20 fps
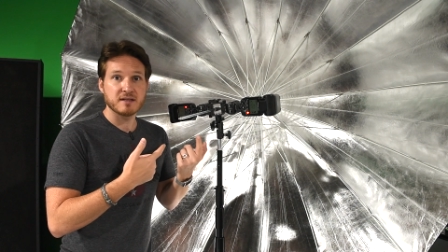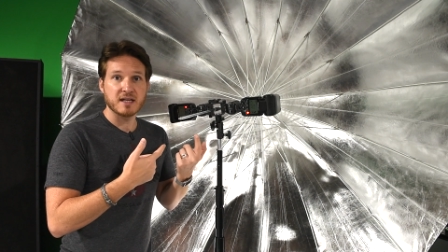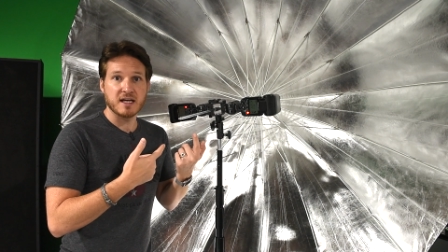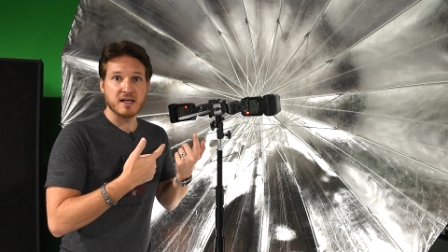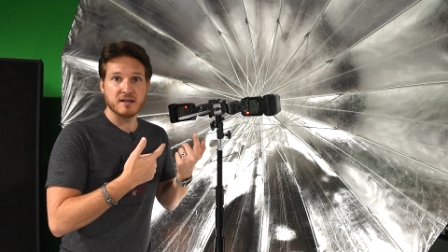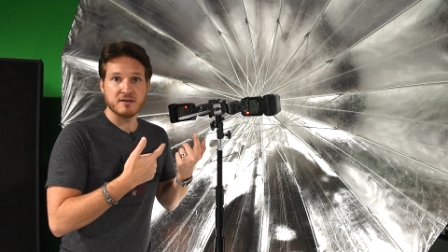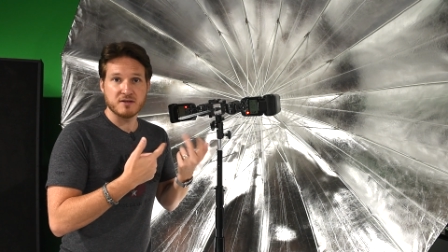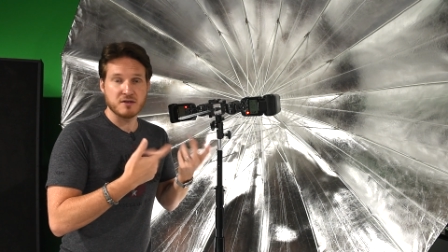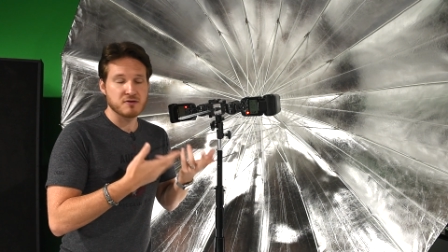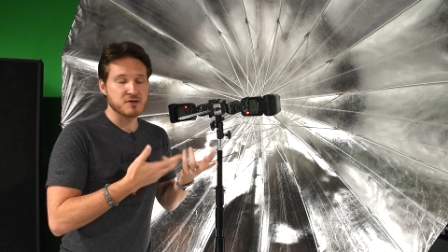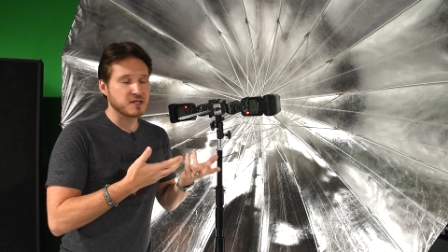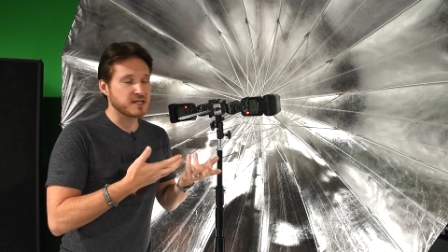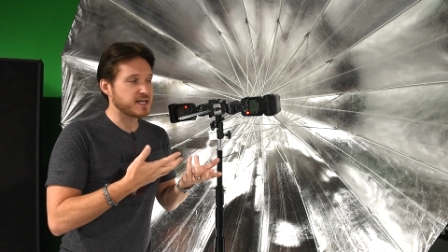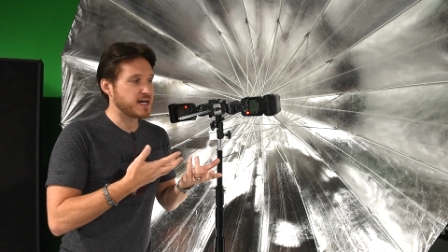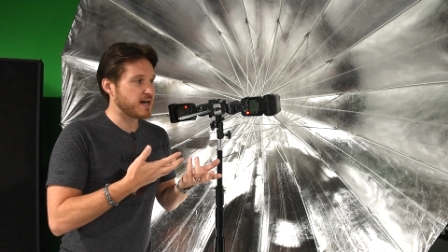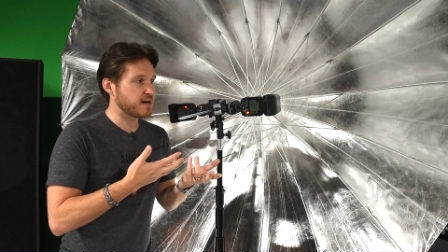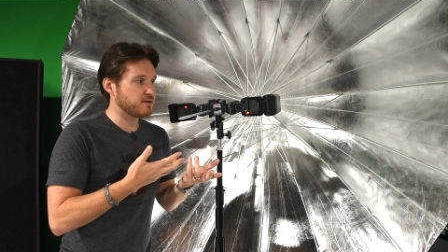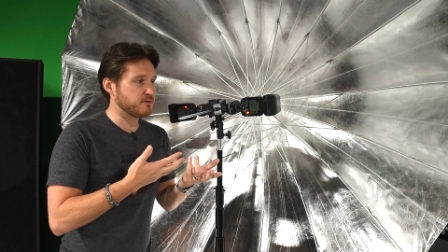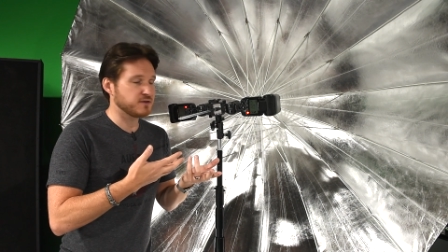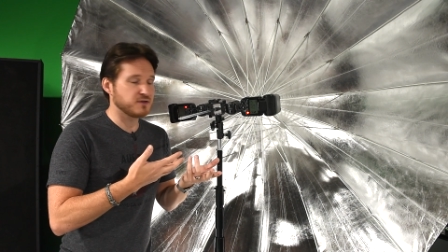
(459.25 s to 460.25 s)
And usually
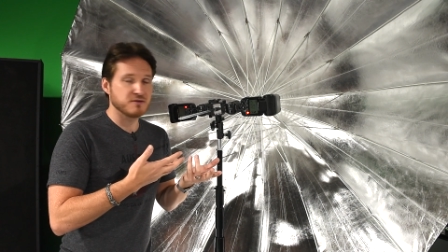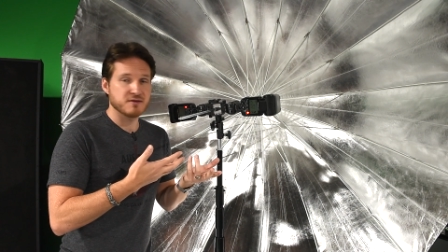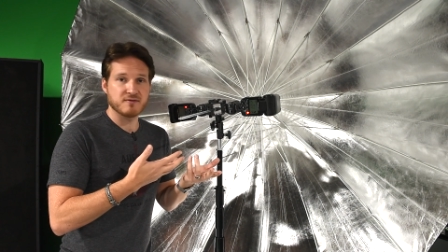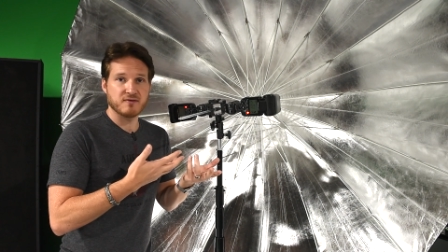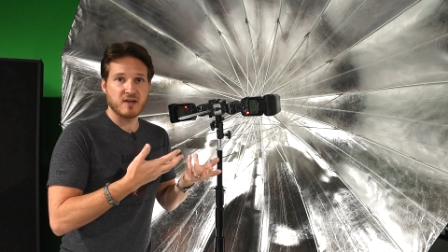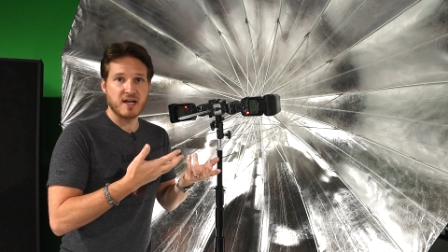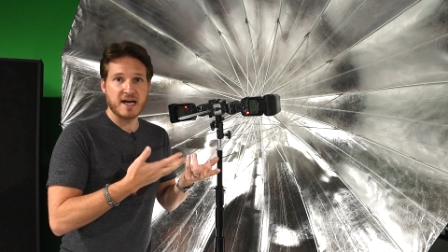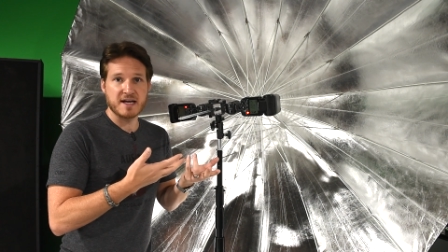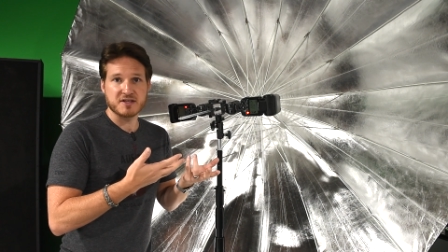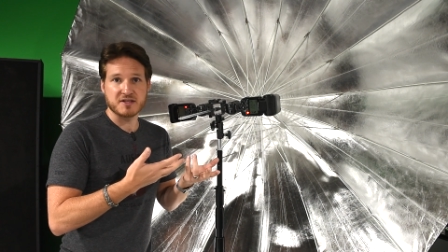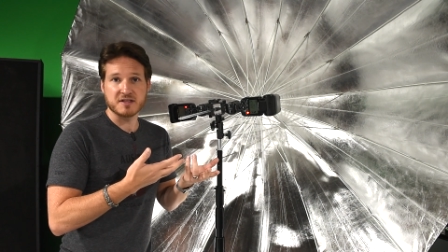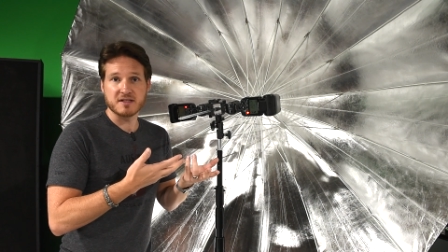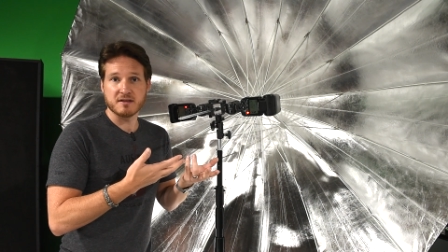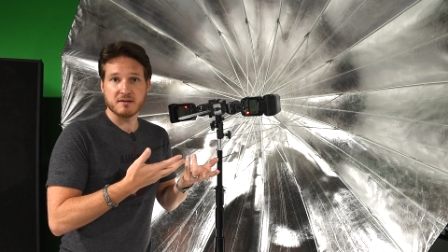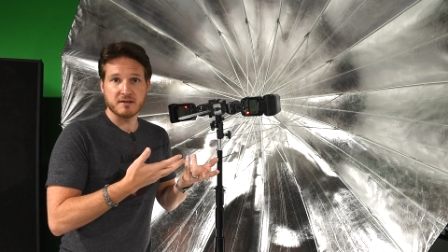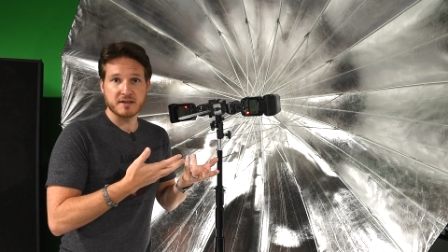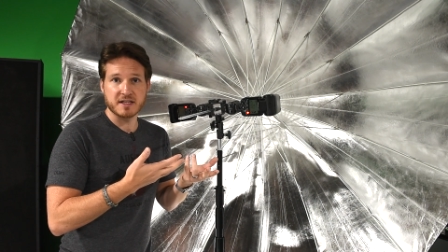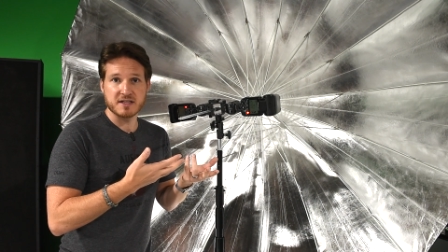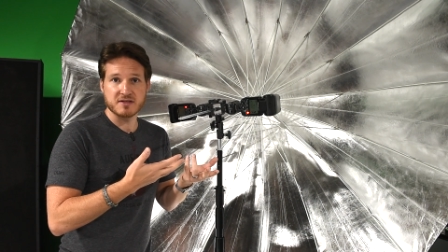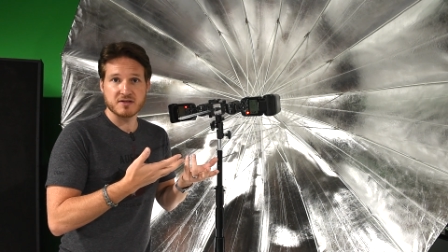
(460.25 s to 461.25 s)
I don't use flash
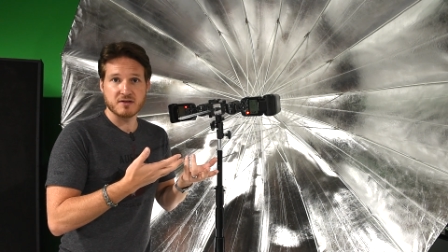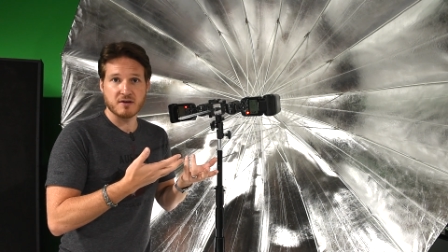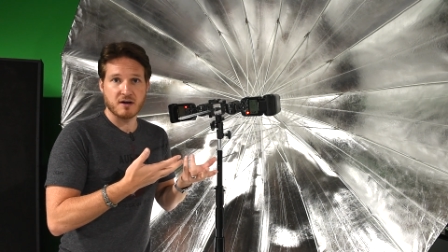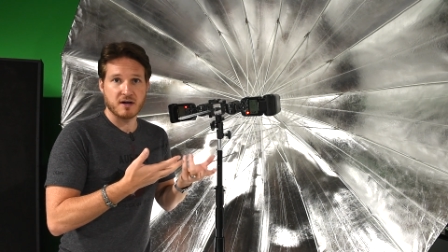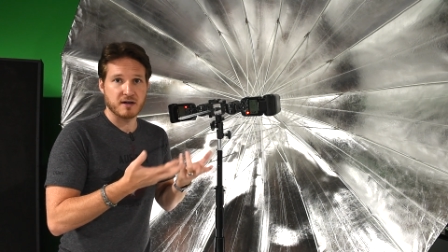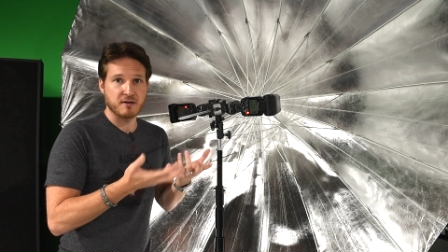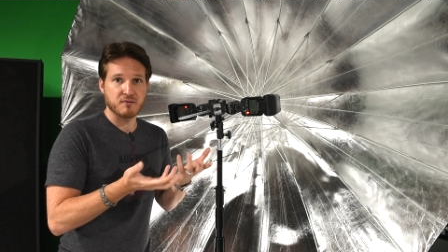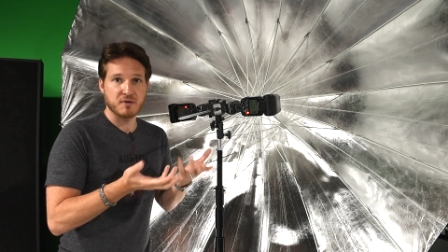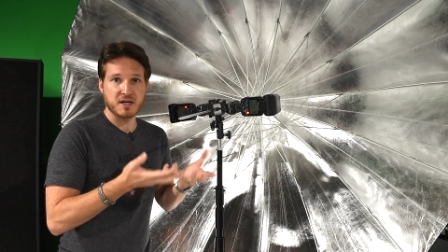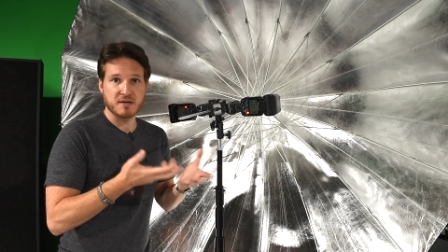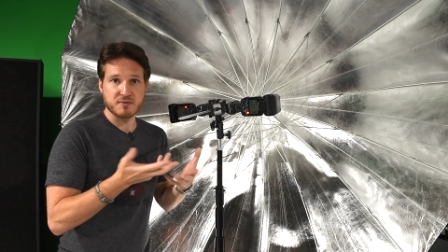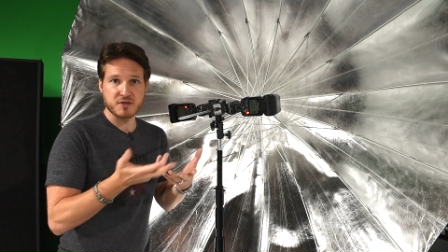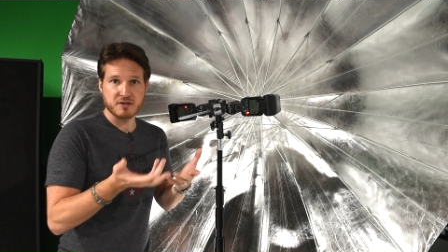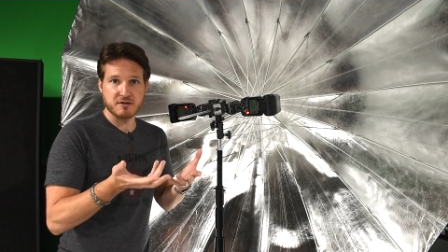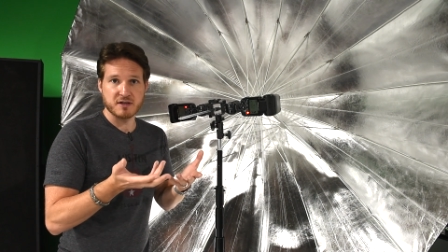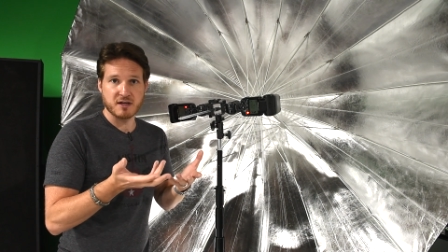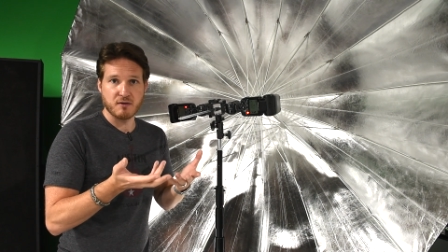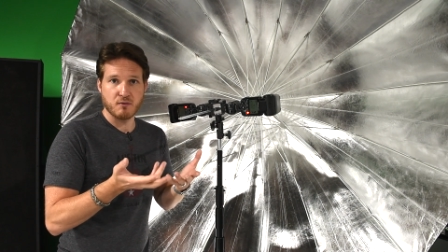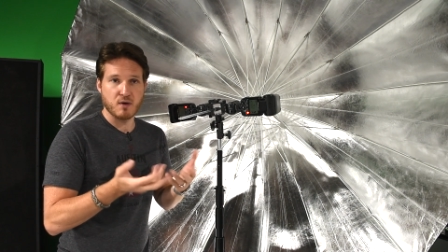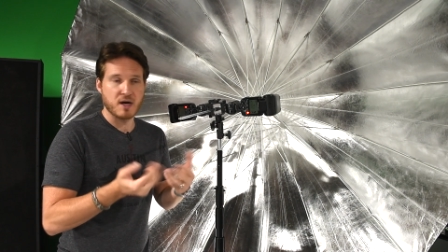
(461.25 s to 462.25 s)
until it gets dark when I'm
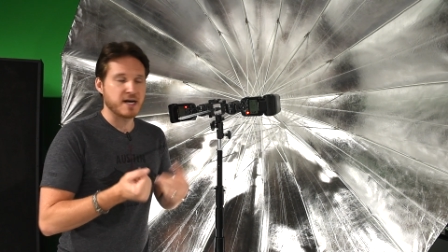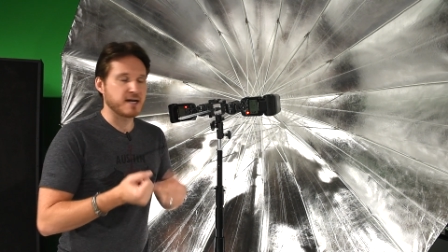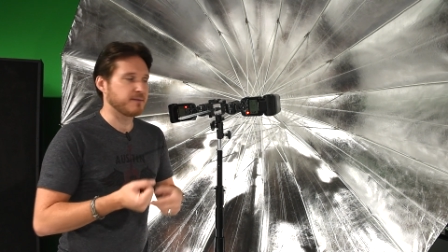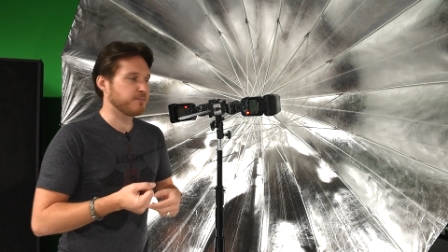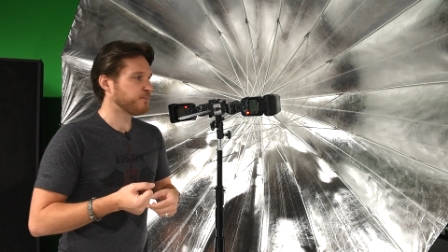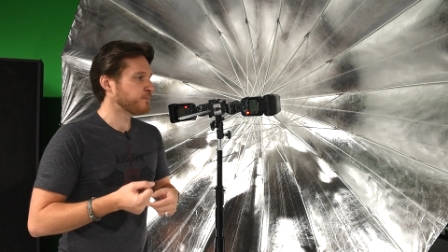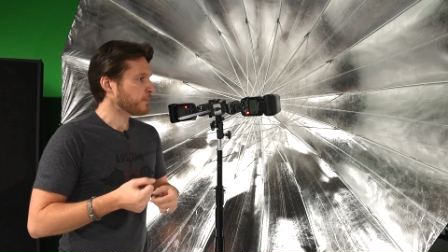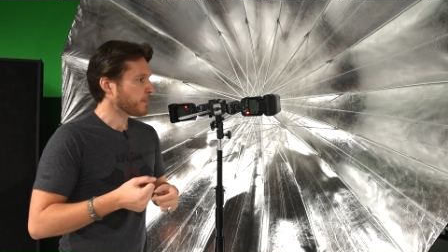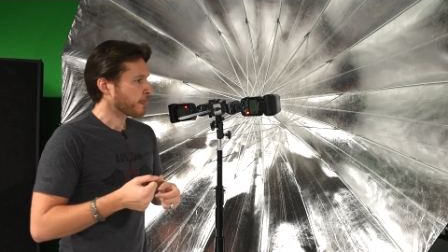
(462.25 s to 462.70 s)
shooting a wedding.